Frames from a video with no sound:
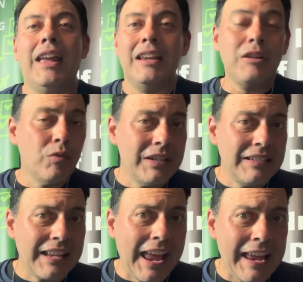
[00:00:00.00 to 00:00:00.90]
Any
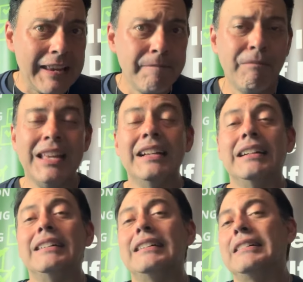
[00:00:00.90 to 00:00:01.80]
wooden cane,
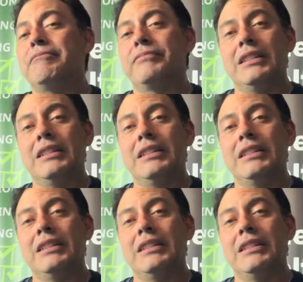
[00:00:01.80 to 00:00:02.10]
um,